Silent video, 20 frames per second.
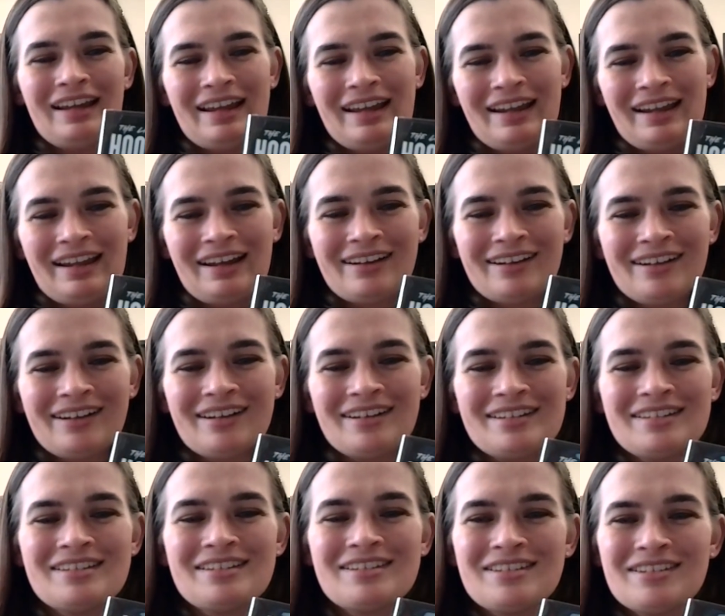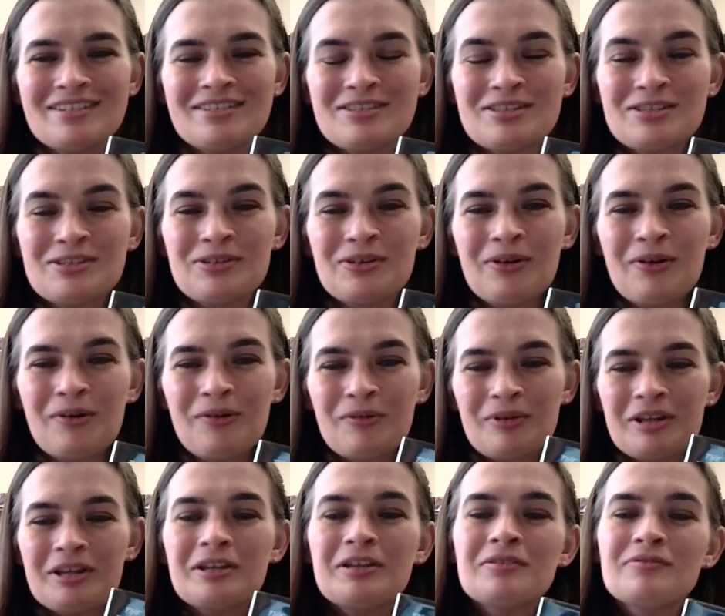And so
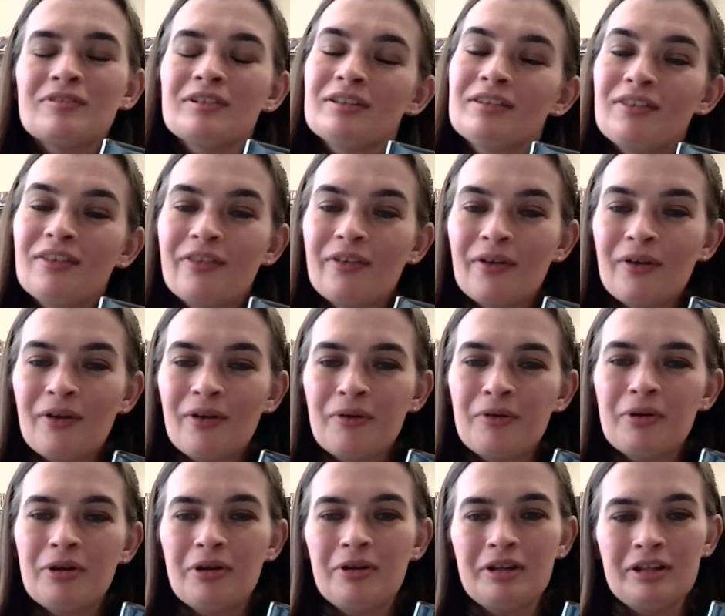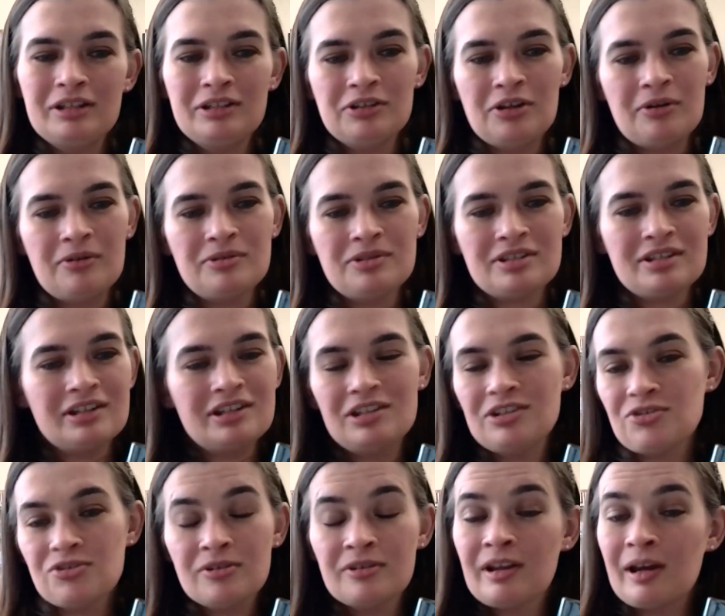even though Hoodie knows that he
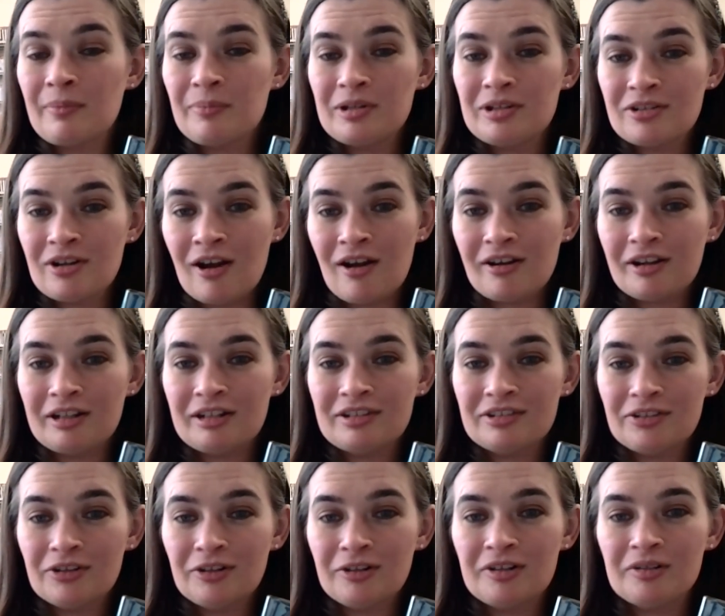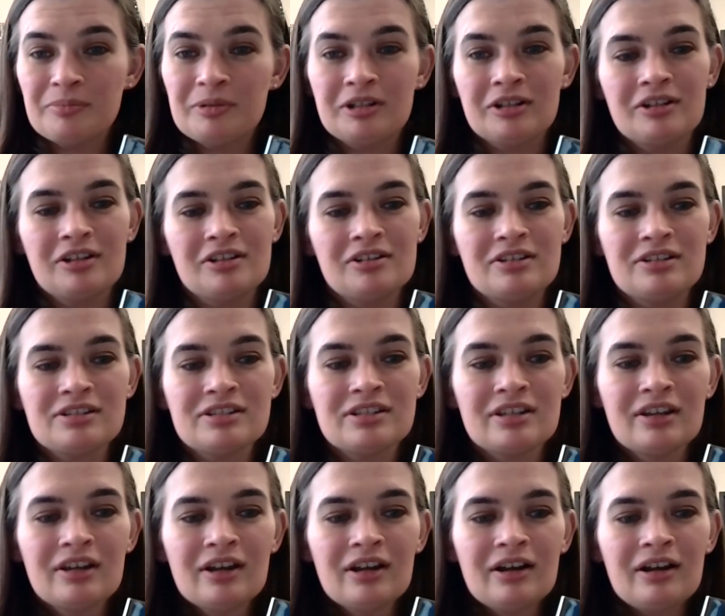should not be talking to her because
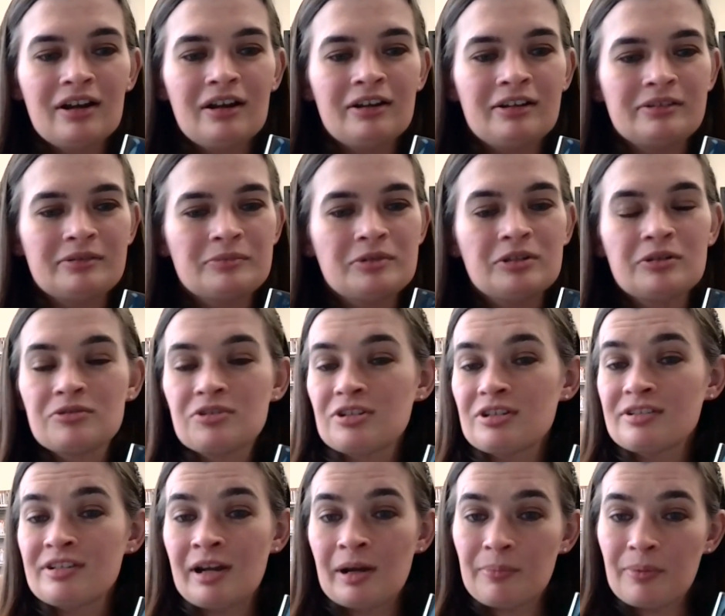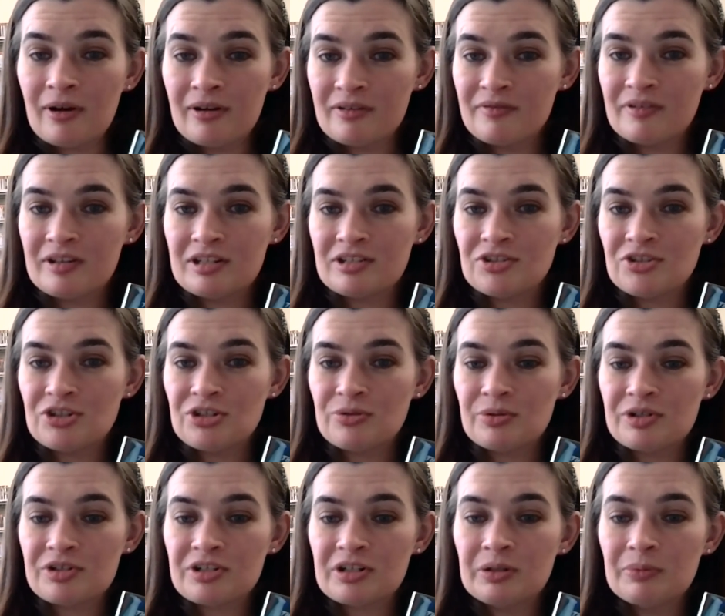she's not part of his
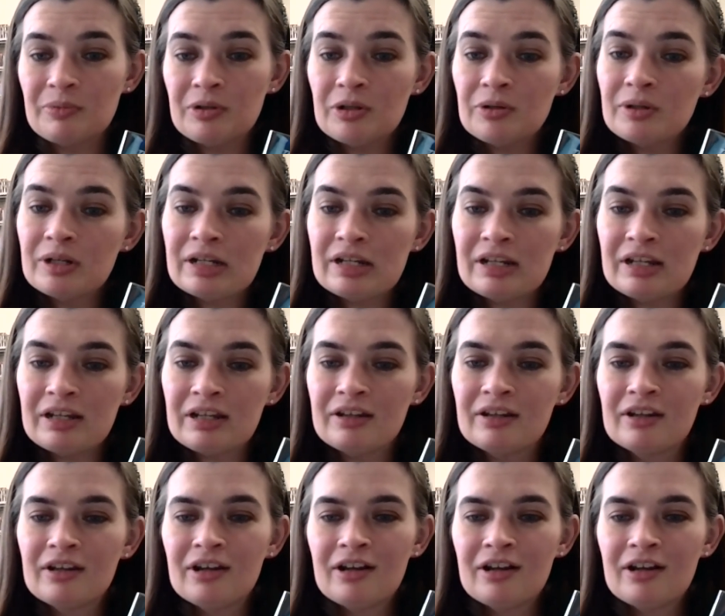Jewish community.